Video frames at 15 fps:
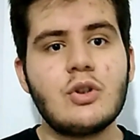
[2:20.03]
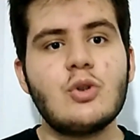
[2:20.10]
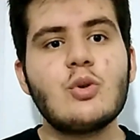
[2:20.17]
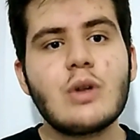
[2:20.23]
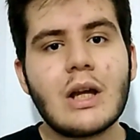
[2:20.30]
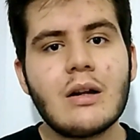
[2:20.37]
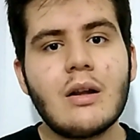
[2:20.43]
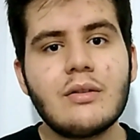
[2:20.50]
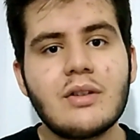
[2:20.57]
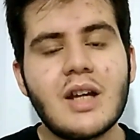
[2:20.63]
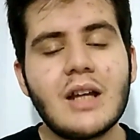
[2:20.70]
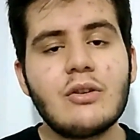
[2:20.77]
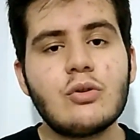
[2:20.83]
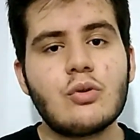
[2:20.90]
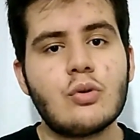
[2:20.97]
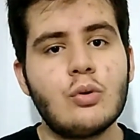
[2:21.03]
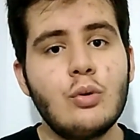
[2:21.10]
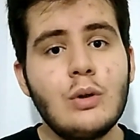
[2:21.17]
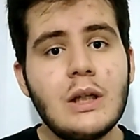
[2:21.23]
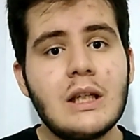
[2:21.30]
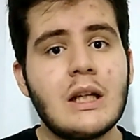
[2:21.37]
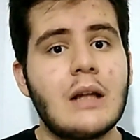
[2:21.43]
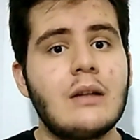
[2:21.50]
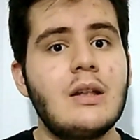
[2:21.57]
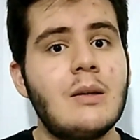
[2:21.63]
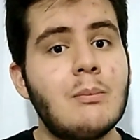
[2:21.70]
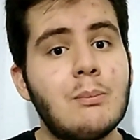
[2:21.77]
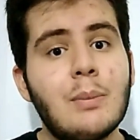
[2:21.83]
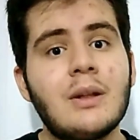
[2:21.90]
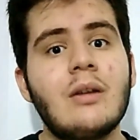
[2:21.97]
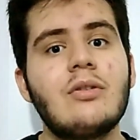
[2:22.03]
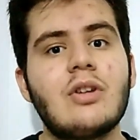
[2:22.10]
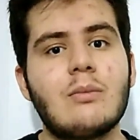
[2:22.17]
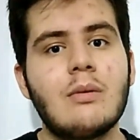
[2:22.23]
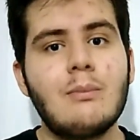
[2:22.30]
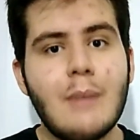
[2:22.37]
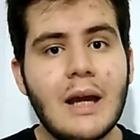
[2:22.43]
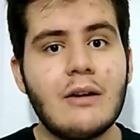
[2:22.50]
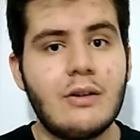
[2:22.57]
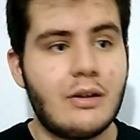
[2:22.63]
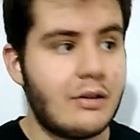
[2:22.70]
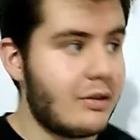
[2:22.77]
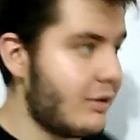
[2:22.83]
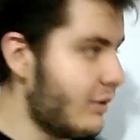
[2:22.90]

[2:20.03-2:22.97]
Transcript: You cannot get through in an impenetrable barrier,